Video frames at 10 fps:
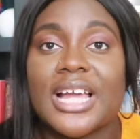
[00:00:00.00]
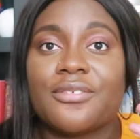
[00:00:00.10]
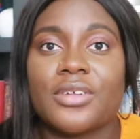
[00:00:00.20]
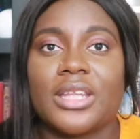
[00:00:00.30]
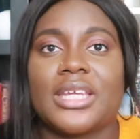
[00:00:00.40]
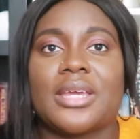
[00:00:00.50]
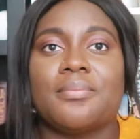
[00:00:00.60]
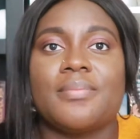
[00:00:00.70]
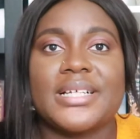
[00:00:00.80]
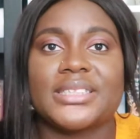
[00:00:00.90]
I feel like it
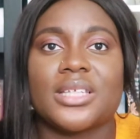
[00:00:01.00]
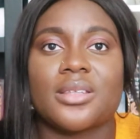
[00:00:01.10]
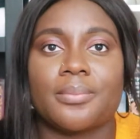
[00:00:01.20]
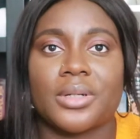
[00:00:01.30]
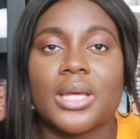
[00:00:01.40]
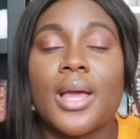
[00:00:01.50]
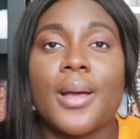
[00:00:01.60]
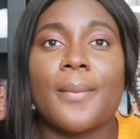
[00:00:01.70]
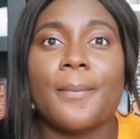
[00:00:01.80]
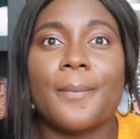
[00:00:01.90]
makes the book,
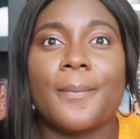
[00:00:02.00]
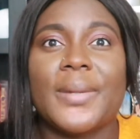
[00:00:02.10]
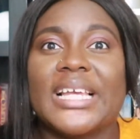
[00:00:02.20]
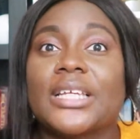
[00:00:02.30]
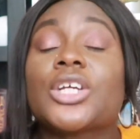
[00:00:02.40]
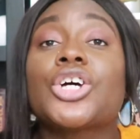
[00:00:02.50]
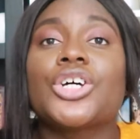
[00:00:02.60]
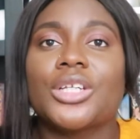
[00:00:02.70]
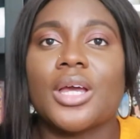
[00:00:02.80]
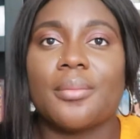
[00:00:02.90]
it
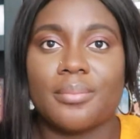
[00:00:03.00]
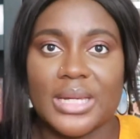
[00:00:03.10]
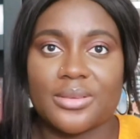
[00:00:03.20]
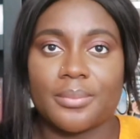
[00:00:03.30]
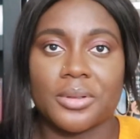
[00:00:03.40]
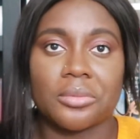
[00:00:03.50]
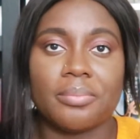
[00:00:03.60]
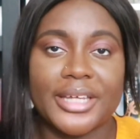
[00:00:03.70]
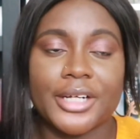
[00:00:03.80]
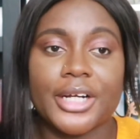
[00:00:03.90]
could make the book
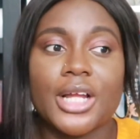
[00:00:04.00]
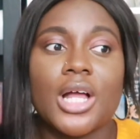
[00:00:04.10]
better.